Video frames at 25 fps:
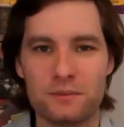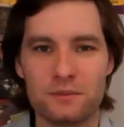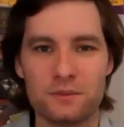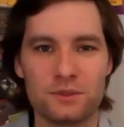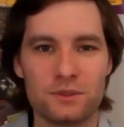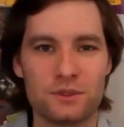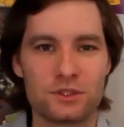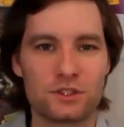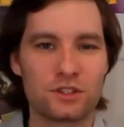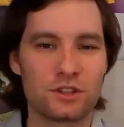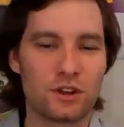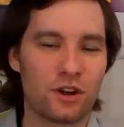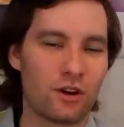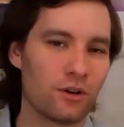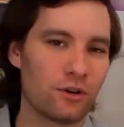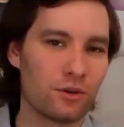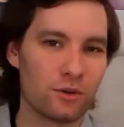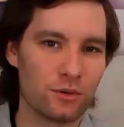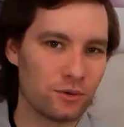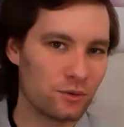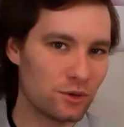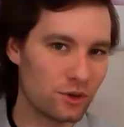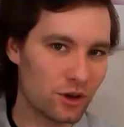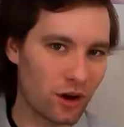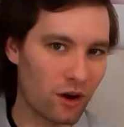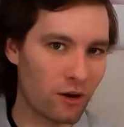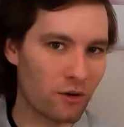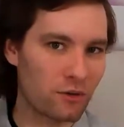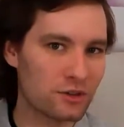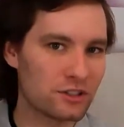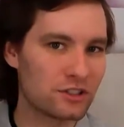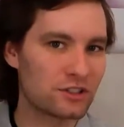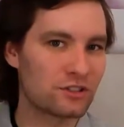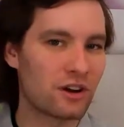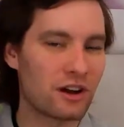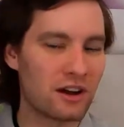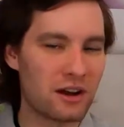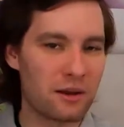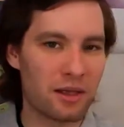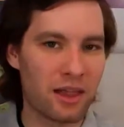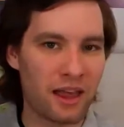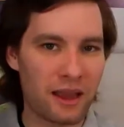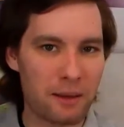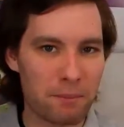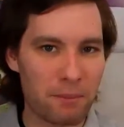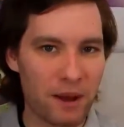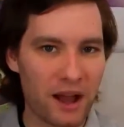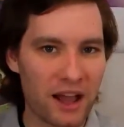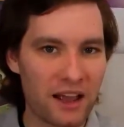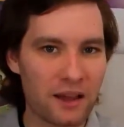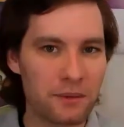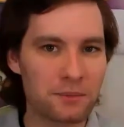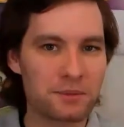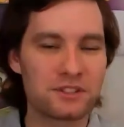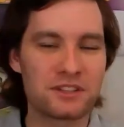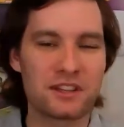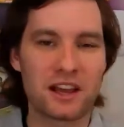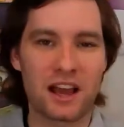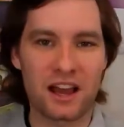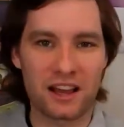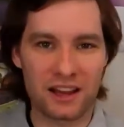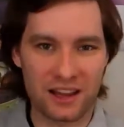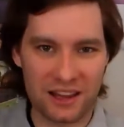So we're always trying to like buy up stock